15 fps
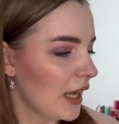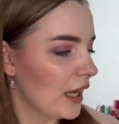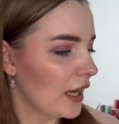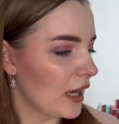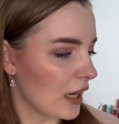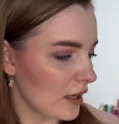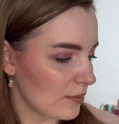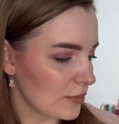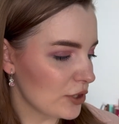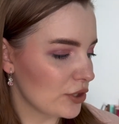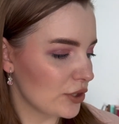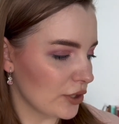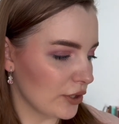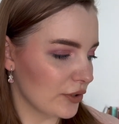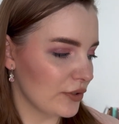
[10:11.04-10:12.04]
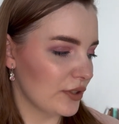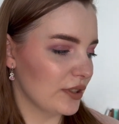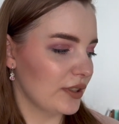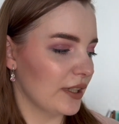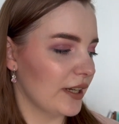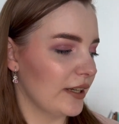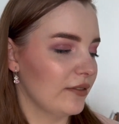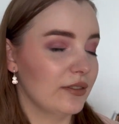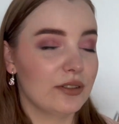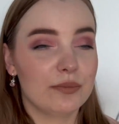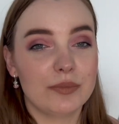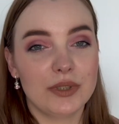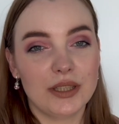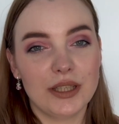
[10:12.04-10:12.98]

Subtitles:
I'm sure that I will be